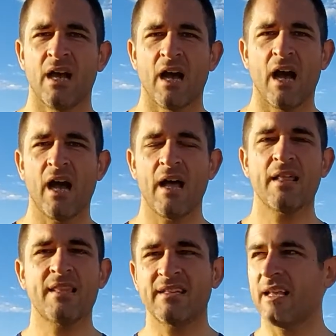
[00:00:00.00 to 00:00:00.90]

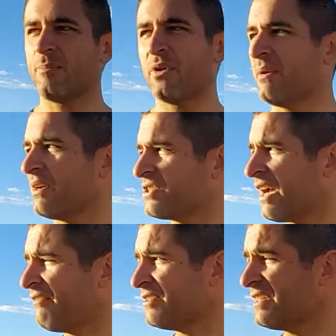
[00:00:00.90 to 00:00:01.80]
I think that pretty much
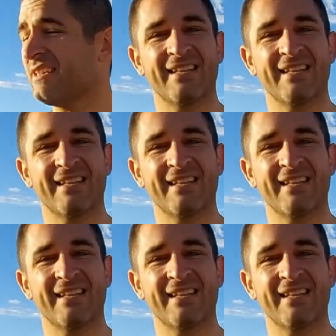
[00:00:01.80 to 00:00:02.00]
covers it.